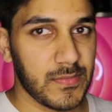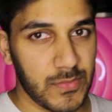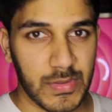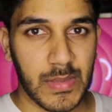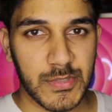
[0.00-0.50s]

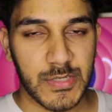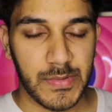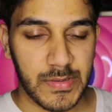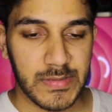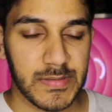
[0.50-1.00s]
Not that much, to be
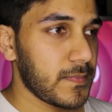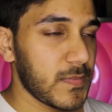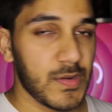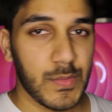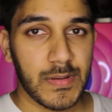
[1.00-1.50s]
honest.
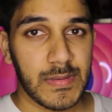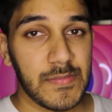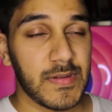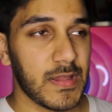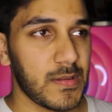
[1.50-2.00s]
You know what,
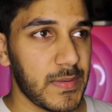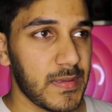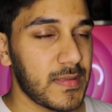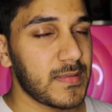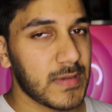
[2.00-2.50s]
even I'll admit,
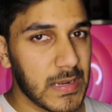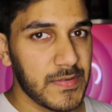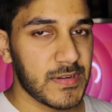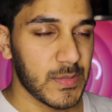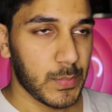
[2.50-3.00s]
it's kind
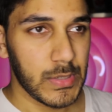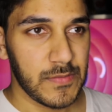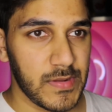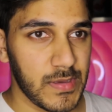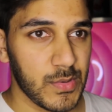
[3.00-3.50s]
of a
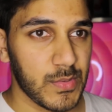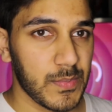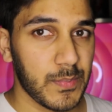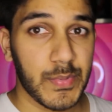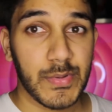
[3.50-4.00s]
disappointing video,
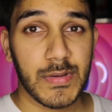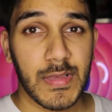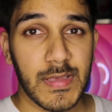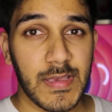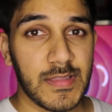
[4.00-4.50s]
but
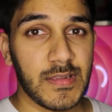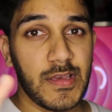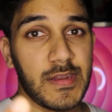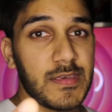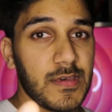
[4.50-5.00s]
it's a
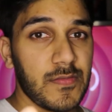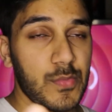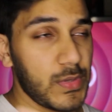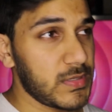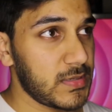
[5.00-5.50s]
learning curve,
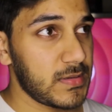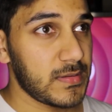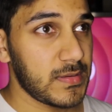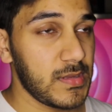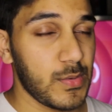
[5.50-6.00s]
which,
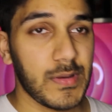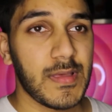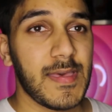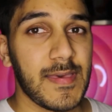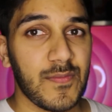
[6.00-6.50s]
you know what,
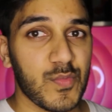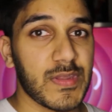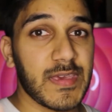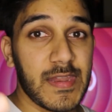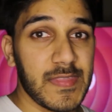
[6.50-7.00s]
I won't
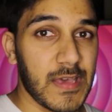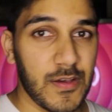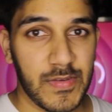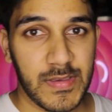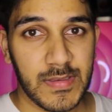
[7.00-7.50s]
take anything out
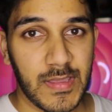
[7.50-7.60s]
of it.